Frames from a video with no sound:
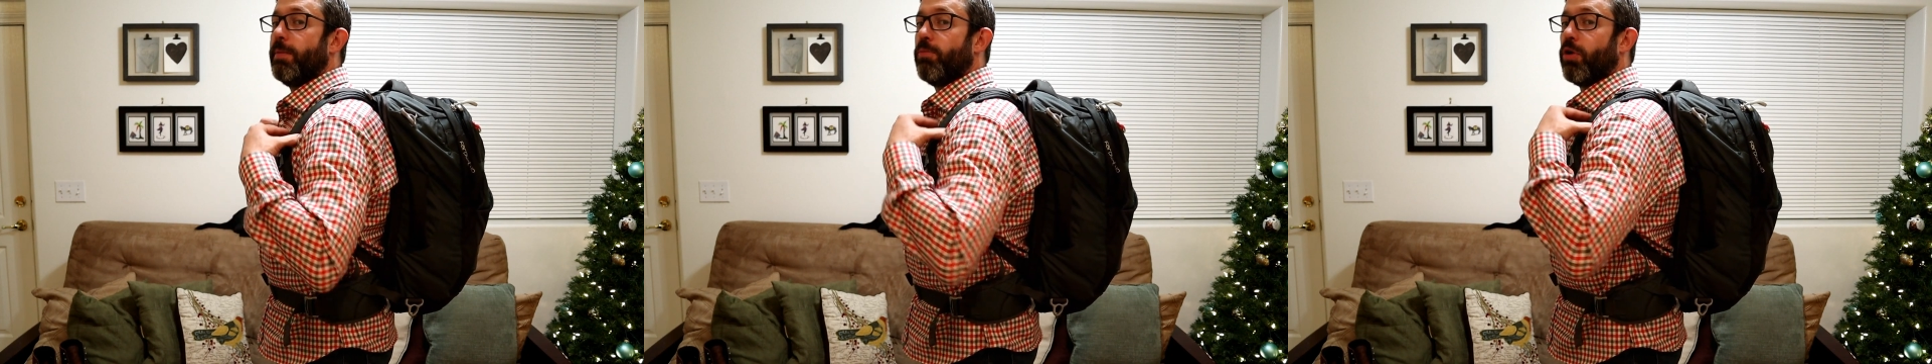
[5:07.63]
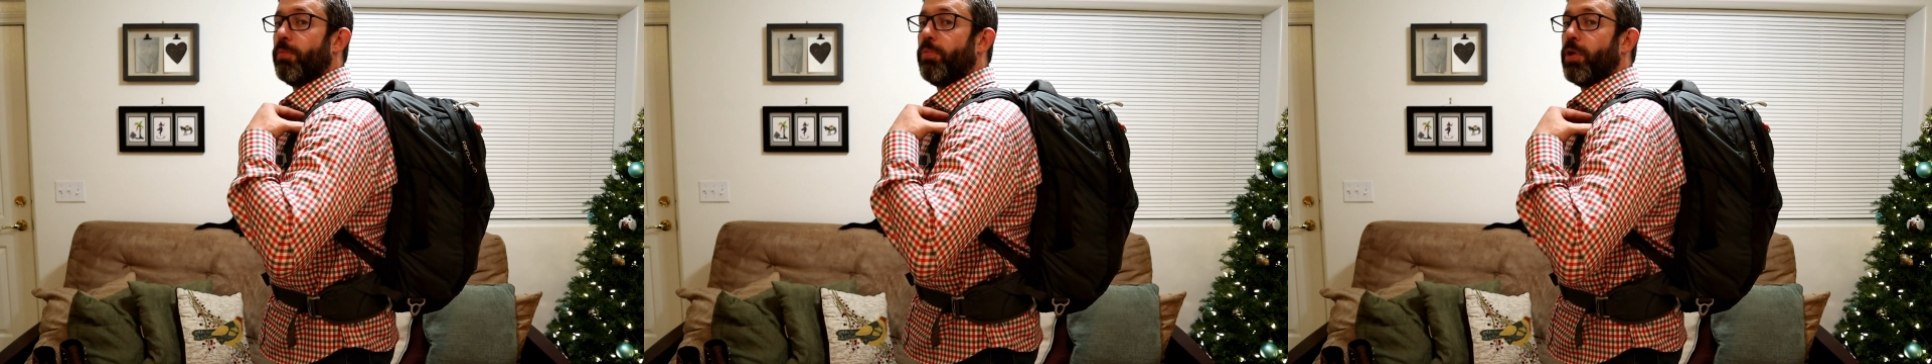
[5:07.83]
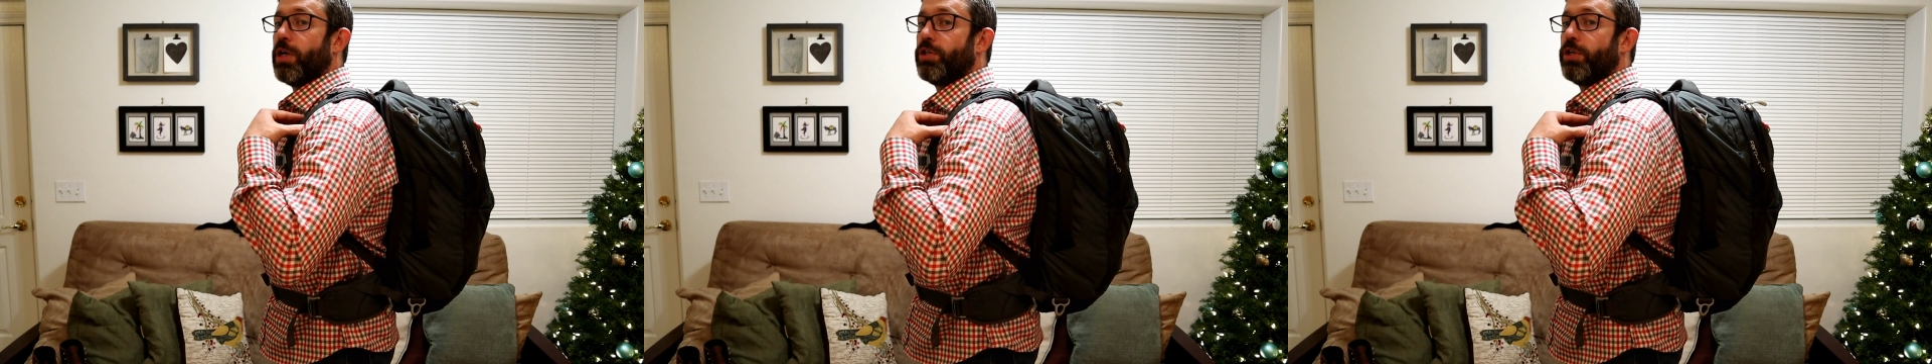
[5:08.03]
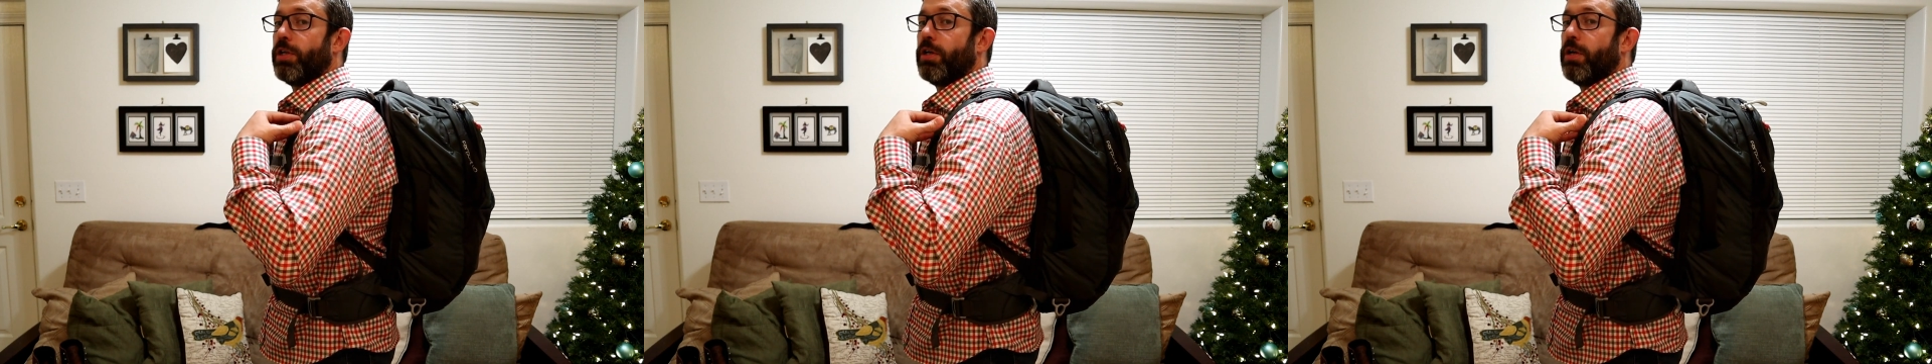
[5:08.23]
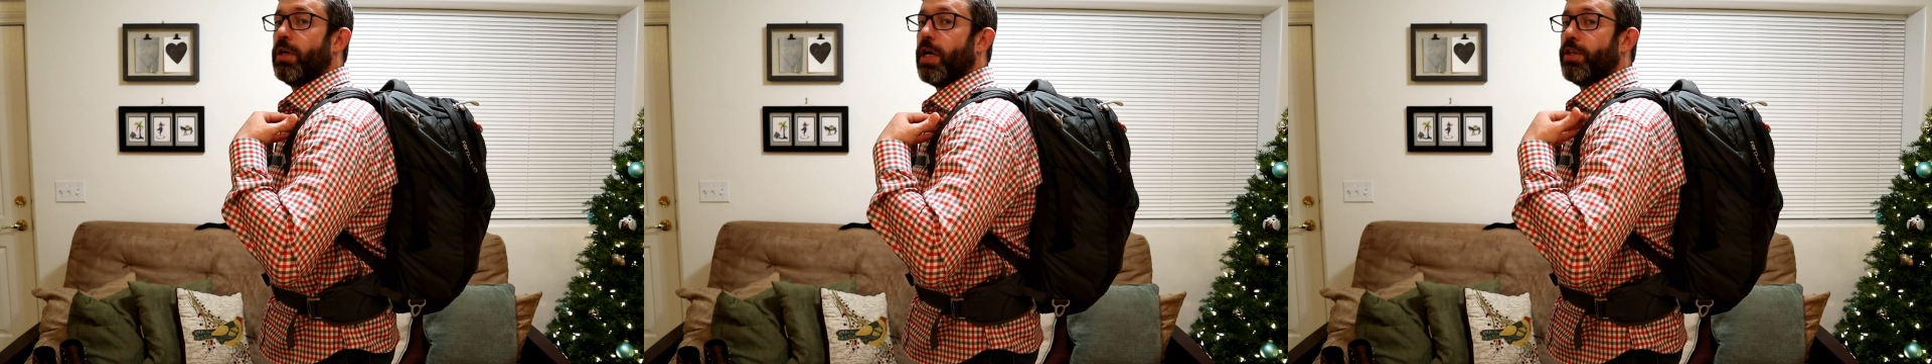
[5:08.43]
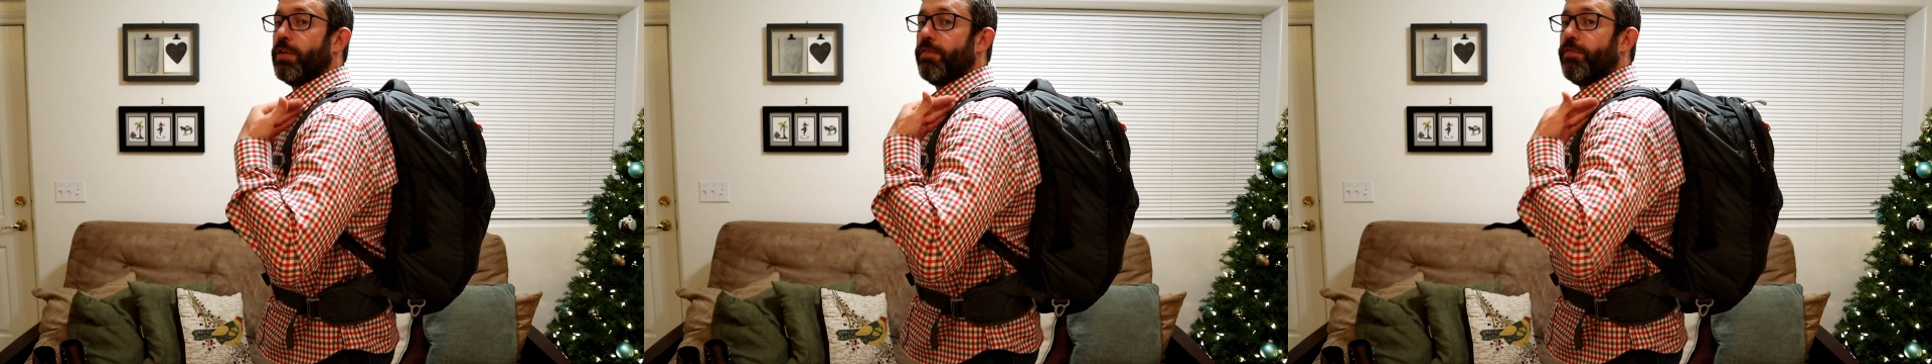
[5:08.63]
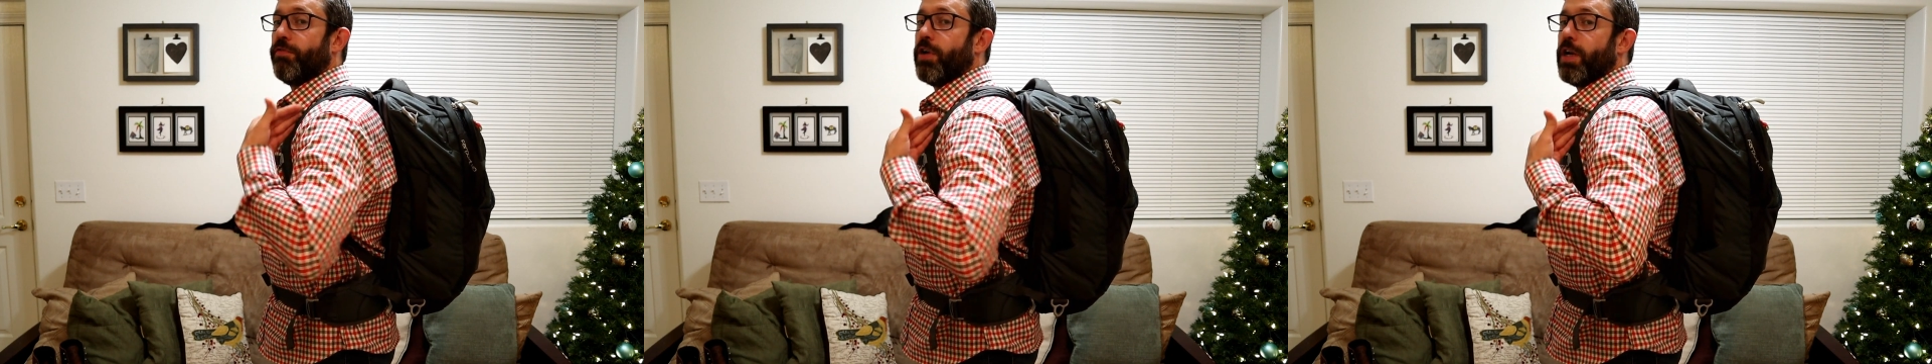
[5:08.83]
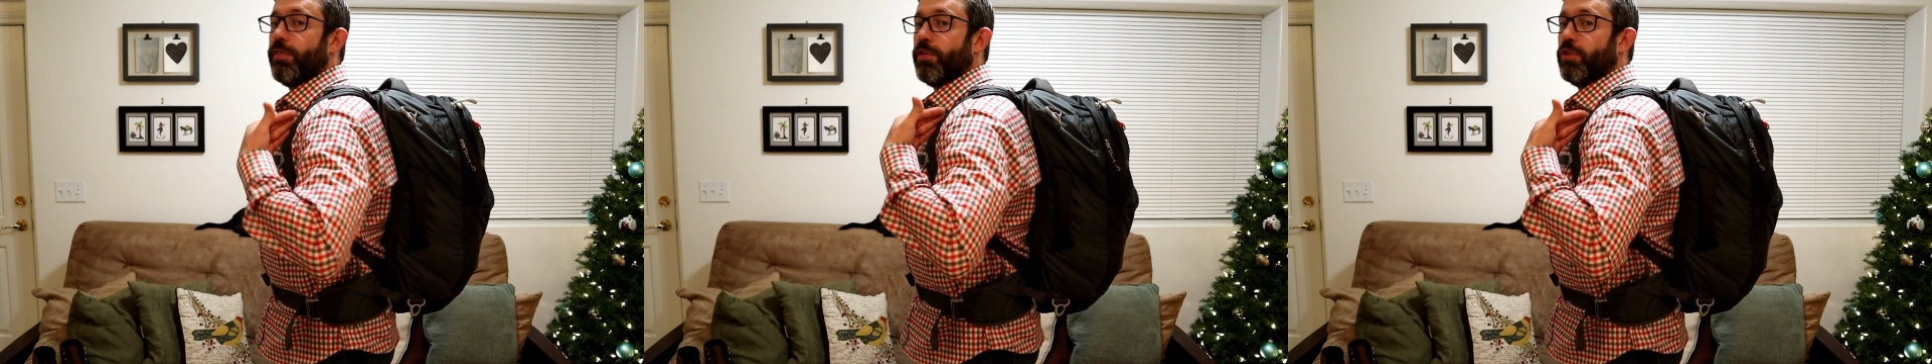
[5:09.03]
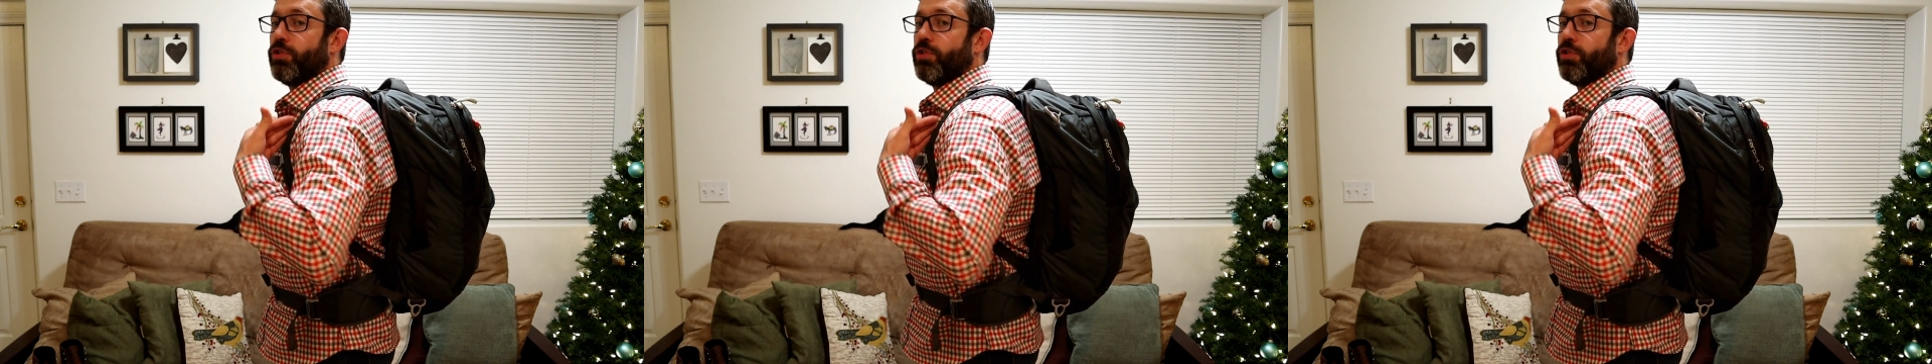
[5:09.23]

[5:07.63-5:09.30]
more pressure on the front of your